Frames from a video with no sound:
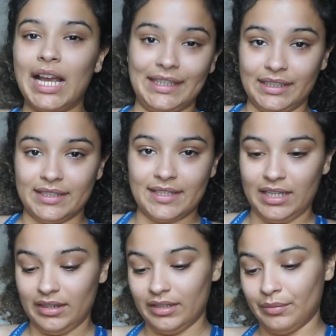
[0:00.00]
I needed to
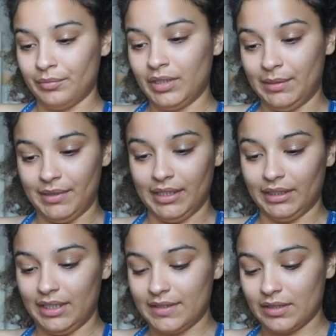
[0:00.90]
get them
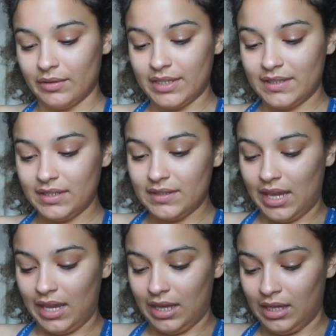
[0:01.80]
immediately. So this is
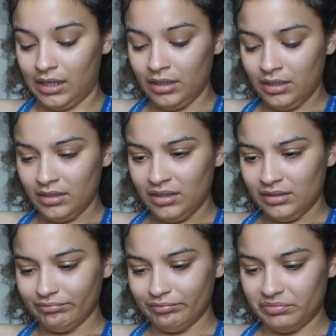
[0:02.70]
a
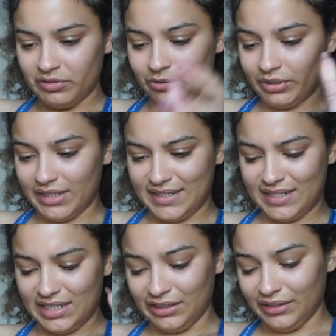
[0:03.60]
sort of
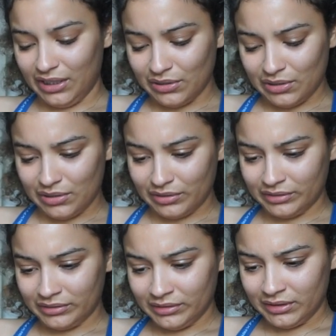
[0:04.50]

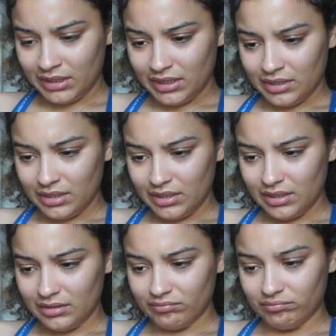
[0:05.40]
cereal.
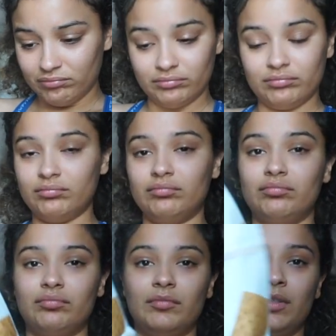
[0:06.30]

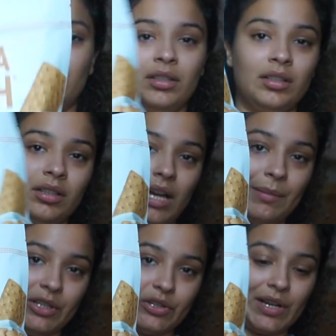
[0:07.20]
I'm
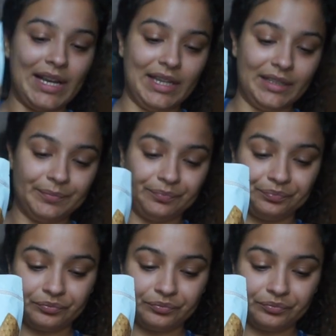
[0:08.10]
gonna try it.